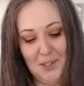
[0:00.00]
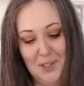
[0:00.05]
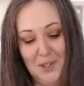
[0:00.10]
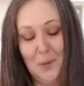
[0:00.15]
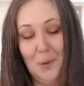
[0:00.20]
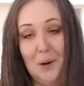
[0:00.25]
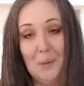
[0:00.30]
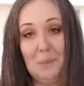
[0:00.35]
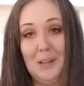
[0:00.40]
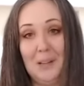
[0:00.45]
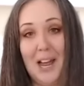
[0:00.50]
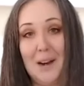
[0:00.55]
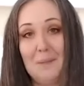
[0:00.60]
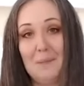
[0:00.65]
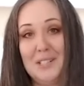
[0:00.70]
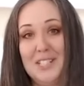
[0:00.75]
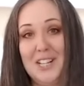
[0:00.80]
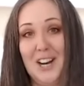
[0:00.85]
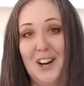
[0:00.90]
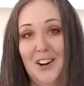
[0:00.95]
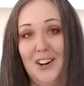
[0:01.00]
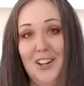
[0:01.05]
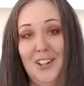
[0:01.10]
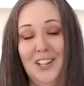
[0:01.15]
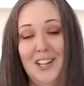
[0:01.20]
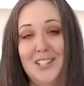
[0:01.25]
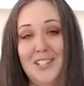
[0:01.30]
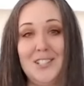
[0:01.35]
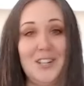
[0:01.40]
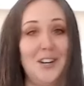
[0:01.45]
your plant material
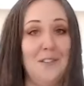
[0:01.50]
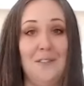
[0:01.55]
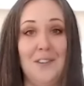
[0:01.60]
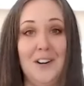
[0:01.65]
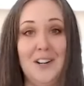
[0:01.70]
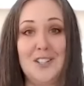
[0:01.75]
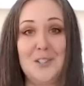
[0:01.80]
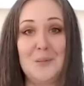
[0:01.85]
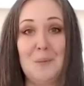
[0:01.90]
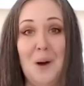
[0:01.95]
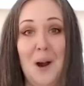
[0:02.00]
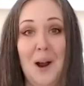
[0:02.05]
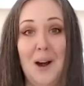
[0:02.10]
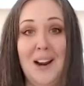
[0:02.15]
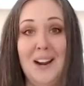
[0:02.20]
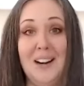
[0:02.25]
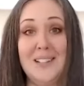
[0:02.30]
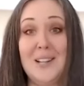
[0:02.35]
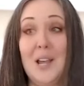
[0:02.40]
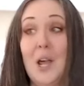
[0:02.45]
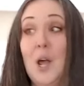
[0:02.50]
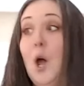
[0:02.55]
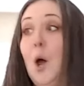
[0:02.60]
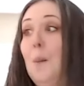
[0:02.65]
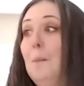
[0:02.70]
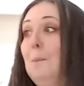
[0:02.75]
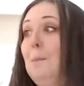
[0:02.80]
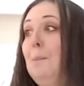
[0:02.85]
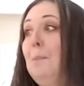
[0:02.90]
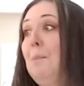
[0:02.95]
into your finished product,
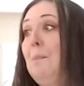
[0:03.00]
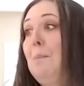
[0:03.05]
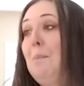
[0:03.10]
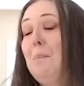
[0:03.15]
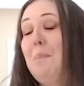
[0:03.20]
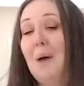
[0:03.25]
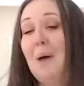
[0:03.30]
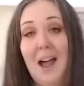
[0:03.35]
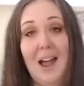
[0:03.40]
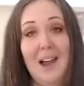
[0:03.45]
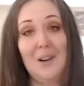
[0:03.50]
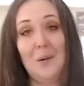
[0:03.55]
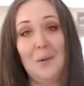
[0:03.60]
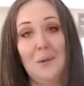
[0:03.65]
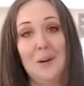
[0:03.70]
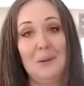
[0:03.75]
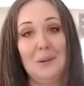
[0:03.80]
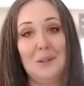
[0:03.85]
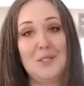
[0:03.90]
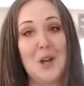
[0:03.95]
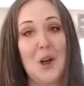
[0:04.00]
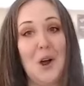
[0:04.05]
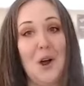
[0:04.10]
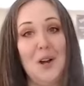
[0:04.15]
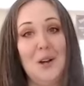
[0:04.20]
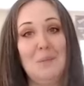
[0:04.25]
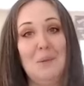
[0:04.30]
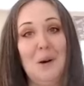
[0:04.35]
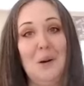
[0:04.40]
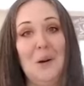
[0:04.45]
but we will
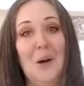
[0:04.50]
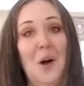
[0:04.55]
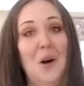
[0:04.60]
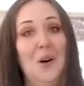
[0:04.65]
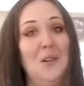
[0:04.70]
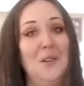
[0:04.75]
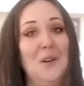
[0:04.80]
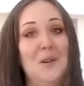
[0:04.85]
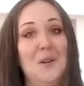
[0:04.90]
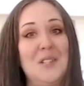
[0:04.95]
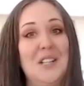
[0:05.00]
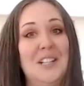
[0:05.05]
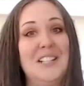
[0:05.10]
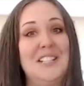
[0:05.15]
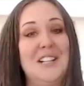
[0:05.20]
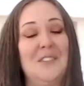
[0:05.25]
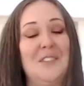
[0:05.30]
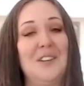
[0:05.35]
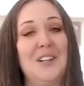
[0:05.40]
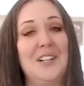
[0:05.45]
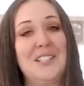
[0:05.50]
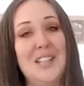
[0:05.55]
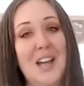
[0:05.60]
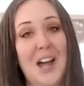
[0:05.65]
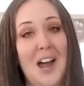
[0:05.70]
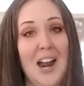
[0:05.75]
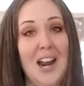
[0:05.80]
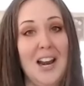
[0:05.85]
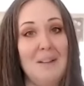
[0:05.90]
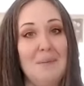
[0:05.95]
talk about all those at a different
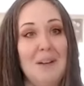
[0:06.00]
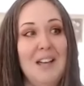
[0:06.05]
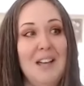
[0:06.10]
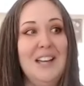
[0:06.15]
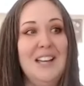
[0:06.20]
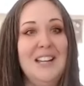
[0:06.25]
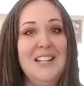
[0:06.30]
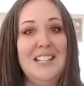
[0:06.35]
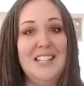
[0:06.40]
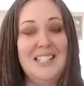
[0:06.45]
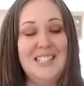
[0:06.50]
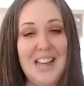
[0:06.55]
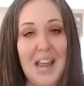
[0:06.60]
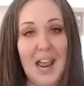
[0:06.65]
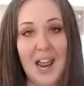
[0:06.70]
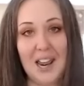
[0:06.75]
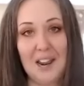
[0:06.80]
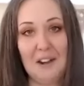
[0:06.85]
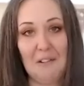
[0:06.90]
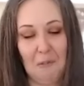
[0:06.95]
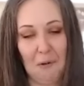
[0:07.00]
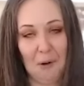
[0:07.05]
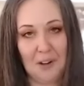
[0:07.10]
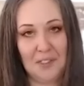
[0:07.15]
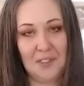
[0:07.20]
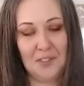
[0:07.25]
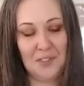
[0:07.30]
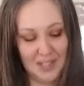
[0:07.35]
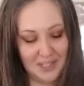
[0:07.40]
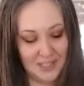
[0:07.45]
time. Today,
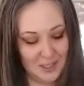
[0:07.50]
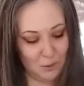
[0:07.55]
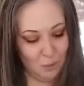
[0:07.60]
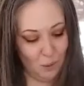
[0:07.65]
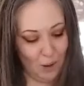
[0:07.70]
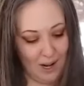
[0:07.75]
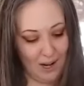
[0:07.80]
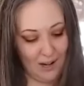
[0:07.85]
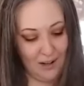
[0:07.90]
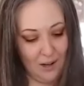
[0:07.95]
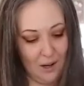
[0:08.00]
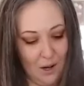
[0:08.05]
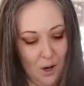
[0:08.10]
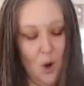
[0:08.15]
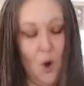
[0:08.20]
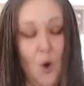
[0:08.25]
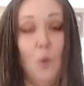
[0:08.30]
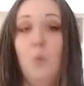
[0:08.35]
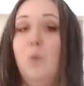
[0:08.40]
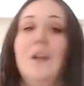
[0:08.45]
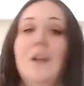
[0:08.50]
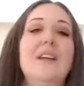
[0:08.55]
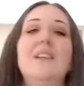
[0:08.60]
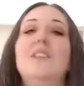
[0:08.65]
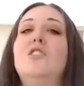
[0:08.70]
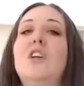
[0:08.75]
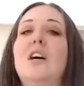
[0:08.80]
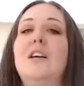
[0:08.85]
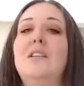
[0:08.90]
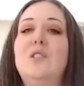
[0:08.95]
for this one, we
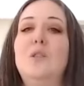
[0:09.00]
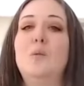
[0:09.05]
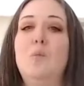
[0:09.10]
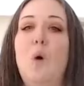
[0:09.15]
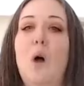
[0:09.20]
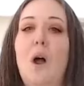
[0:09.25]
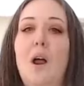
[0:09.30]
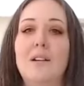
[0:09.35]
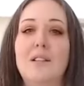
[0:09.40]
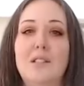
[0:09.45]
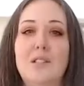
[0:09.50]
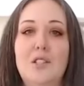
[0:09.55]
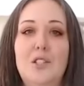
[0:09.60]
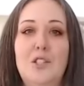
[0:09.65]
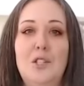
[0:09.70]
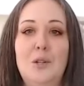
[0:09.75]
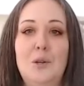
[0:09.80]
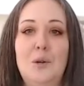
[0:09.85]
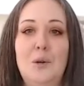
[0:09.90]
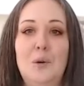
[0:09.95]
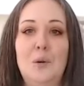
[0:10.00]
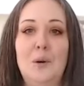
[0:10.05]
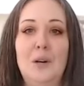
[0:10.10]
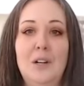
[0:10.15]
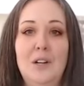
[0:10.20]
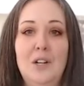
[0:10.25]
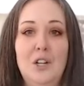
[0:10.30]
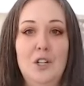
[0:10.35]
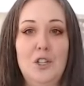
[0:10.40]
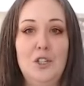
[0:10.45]
just want to
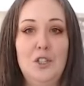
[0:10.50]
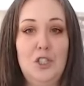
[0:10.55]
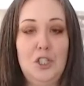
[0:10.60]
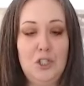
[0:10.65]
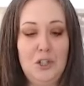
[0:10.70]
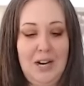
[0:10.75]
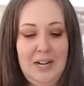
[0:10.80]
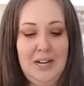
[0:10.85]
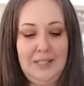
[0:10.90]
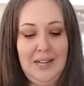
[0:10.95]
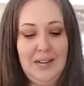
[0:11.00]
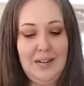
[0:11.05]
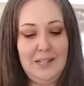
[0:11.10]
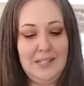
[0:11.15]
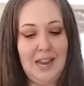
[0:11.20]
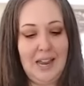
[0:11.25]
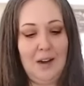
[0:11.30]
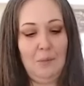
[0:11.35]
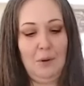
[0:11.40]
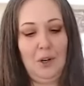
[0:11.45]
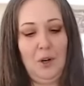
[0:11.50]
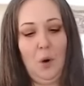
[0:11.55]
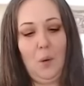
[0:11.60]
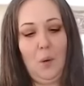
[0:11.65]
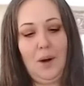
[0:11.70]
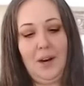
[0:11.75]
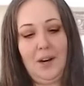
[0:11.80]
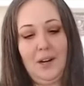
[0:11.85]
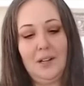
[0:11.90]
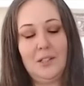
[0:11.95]
strain this and we're
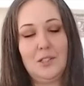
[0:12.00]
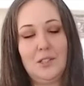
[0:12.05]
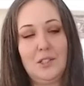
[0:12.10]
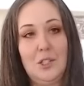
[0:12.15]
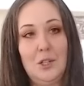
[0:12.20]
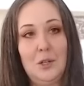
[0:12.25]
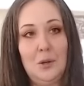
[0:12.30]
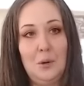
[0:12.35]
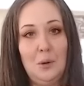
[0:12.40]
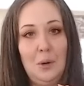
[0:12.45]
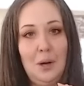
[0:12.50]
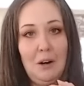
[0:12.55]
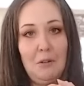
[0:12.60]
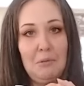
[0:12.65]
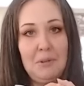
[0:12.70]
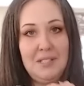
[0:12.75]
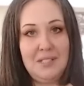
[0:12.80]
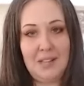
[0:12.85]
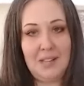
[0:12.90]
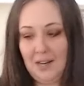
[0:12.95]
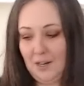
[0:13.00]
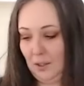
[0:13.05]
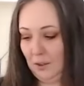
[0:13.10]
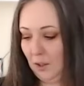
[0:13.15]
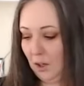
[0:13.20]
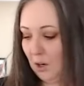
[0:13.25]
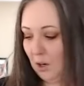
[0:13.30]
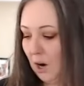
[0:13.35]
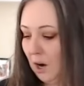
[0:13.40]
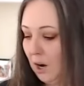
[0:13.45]
going to recycle
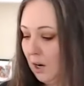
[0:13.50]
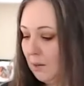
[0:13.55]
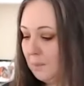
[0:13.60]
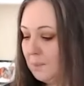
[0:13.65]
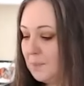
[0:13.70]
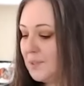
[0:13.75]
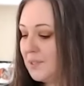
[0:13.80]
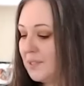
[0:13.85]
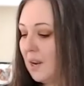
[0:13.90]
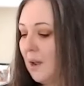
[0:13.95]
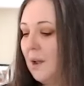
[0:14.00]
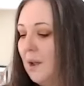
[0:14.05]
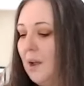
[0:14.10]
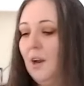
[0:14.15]
our herbs.